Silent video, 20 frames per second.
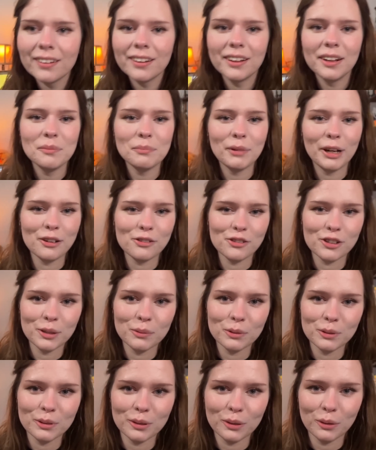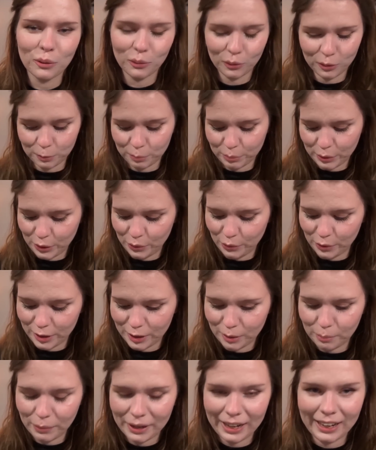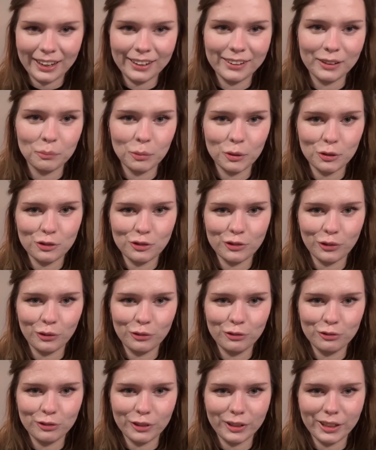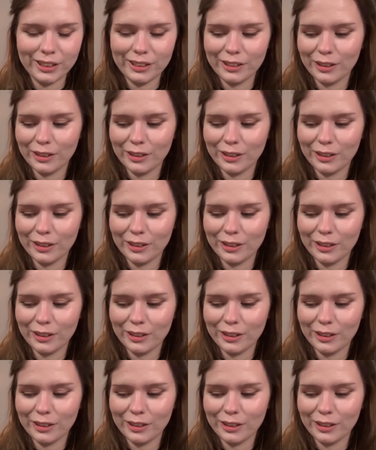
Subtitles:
imagine it was like a real period pad. That'd be so funny.